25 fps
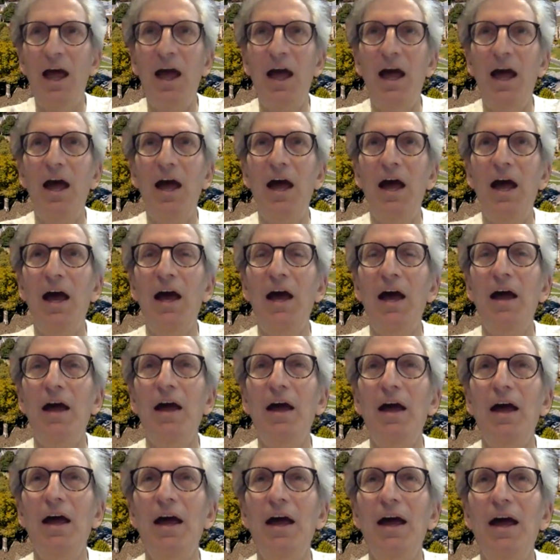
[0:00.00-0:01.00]

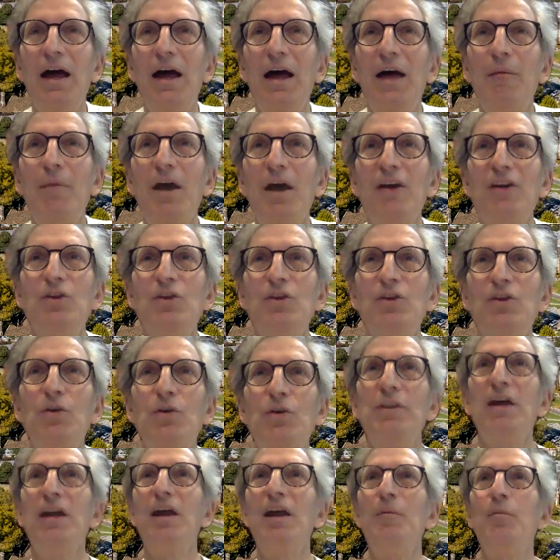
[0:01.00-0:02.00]
I'm not doing
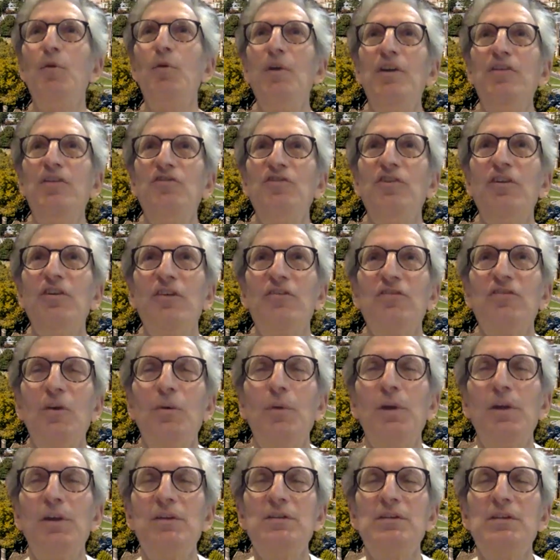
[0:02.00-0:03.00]
that operation because I want
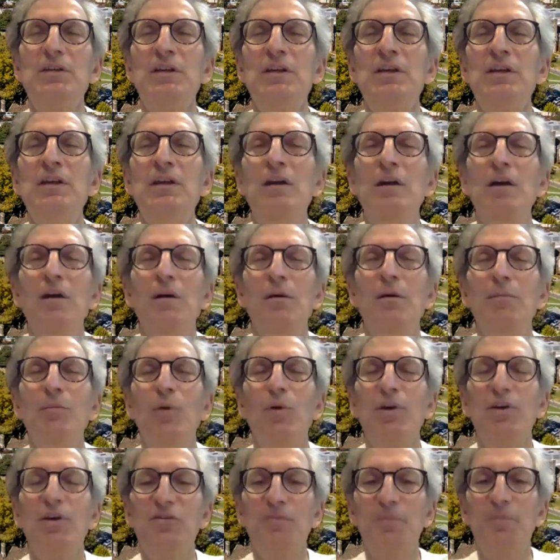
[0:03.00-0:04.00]
to see more
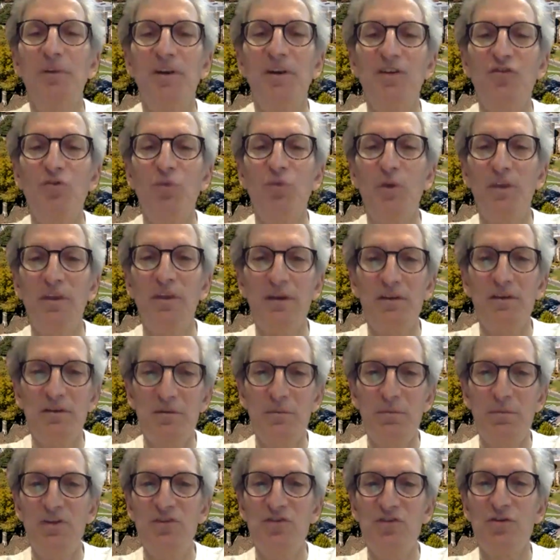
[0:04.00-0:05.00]
experience with it to
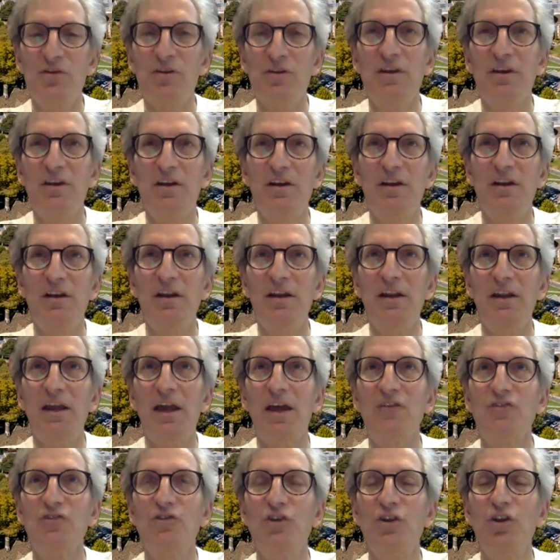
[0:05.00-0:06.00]
be sure that it
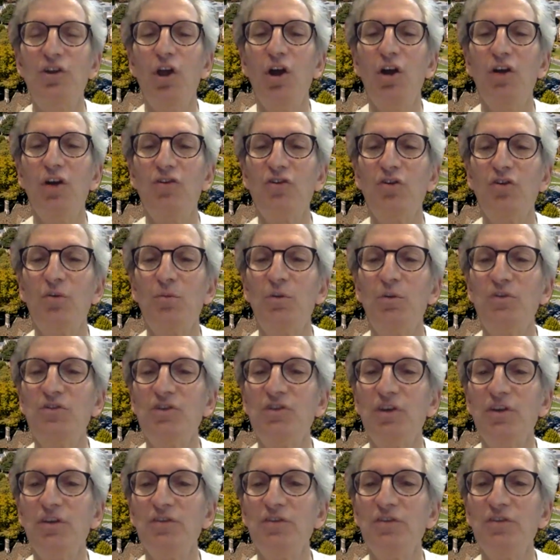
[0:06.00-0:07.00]
has good long-term
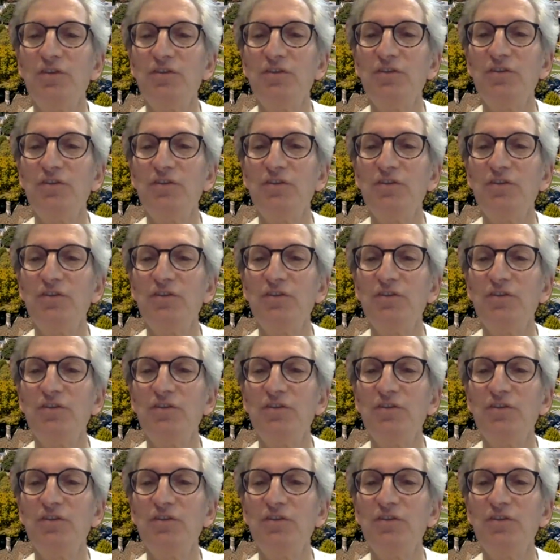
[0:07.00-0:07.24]
results.